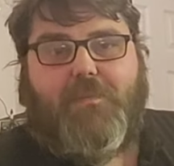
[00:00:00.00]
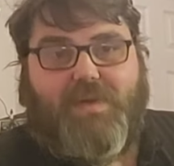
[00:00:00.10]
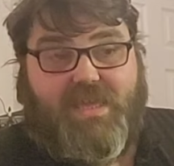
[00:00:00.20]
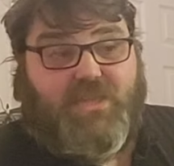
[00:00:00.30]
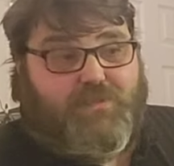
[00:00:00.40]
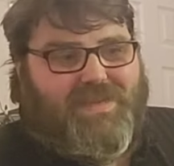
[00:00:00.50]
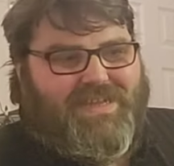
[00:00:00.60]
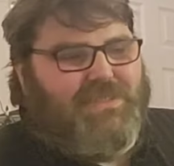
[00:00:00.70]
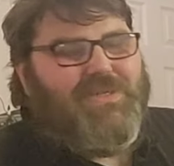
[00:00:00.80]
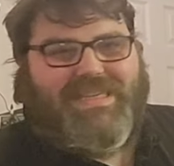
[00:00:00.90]
But each
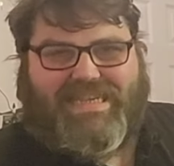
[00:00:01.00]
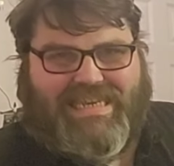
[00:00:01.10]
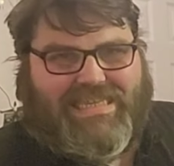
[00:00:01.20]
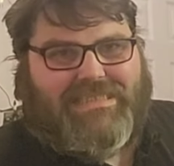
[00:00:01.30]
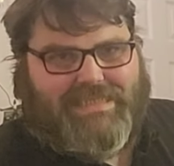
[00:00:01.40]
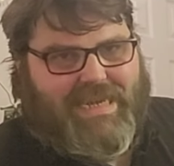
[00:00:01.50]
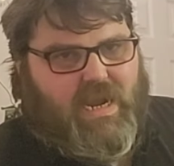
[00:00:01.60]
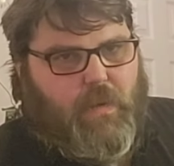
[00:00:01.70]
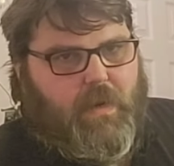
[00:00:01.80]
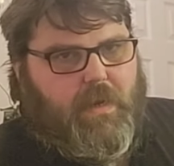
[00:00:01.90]
bag took at least an
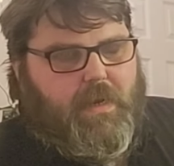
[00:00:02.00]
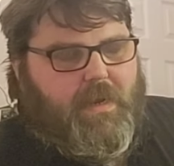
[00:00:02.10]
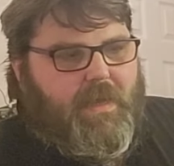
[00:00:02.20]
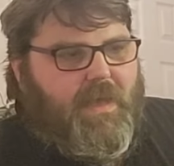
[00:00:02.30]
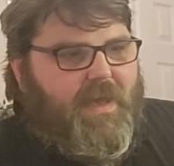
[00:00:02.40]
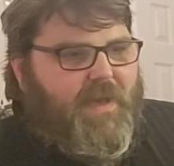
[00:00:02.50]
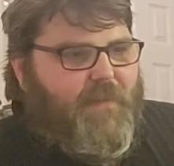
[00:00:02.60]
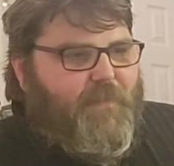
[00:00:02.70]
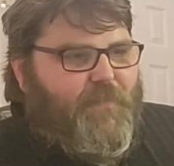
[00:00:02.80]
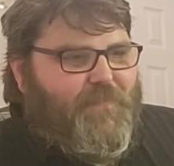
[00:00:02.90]
hour,
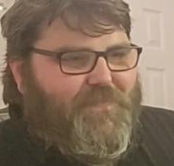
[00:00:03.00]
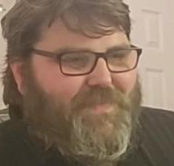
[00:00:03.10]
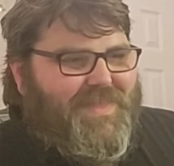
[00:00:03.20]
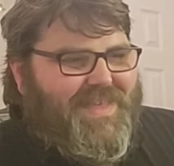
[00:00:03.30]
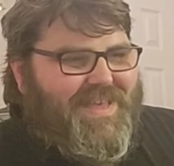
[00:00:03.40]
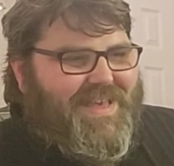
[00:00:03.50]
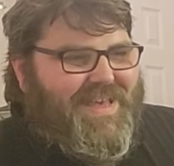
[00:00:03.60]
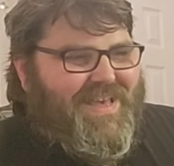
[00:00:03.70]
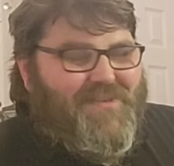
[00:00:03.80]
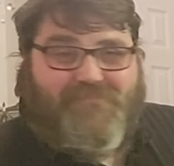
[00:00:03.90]

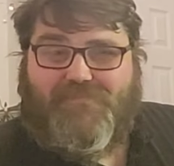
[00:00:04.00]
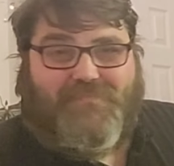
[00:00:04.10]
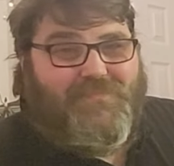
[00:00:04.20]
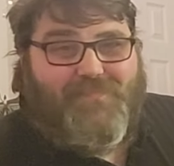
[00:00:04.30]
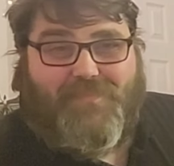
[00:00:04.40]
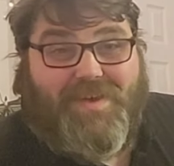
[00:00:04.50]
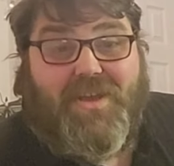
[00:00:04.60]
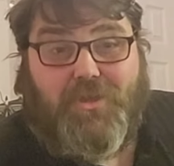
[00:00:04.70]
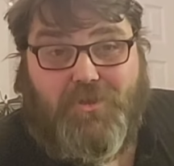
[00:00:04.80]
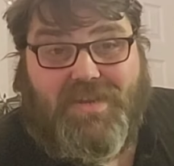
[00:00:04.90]
but
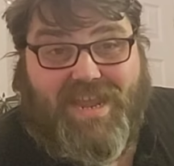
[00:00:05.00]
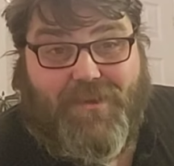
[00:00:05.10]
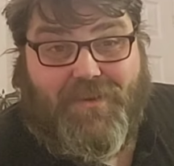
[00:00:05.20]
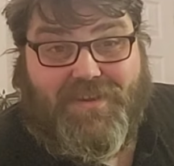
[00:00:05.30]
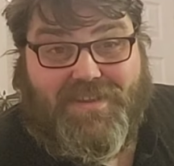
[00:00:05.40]
a good hour,